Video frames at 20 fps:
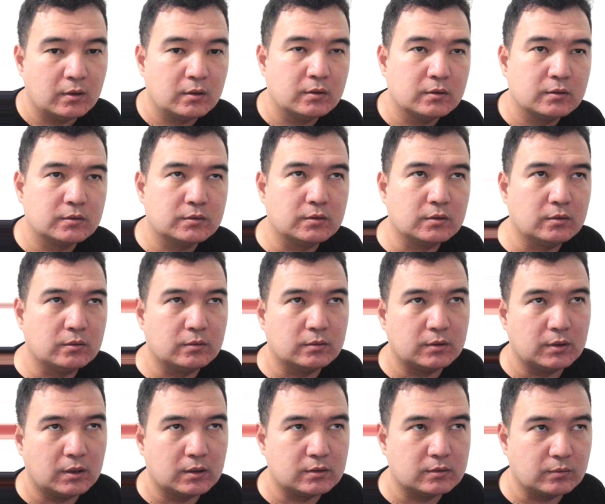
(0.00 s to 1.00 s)
So
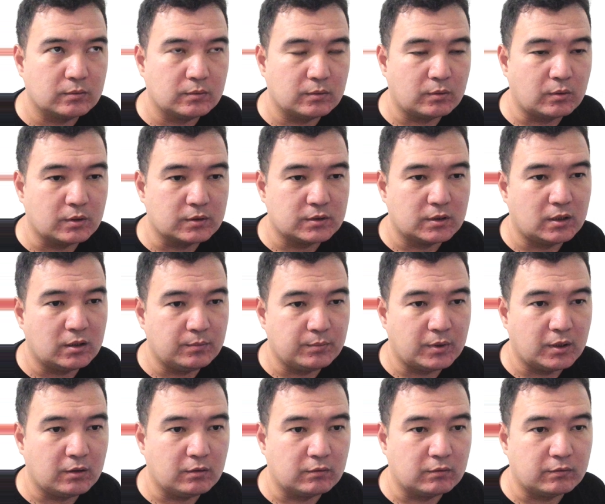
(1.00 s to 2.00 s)
that's cosine pi
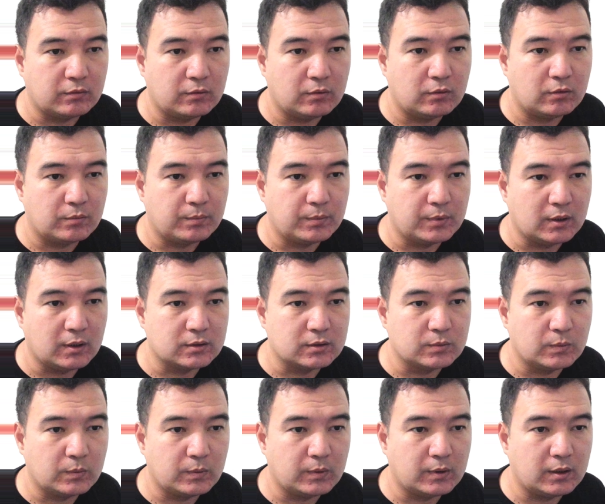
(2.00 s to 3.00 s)
over 4 plus
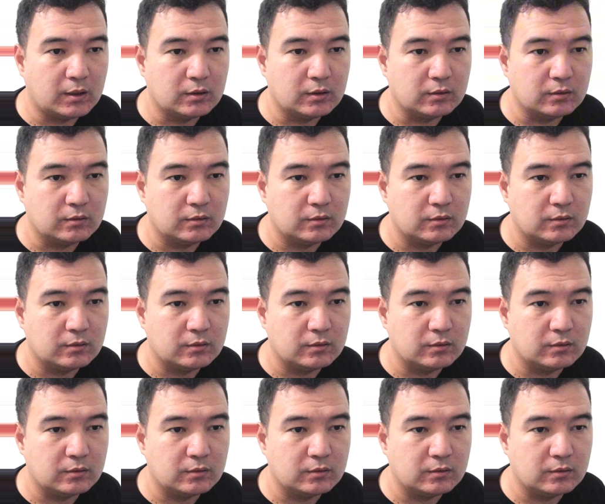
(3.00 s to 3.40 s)
1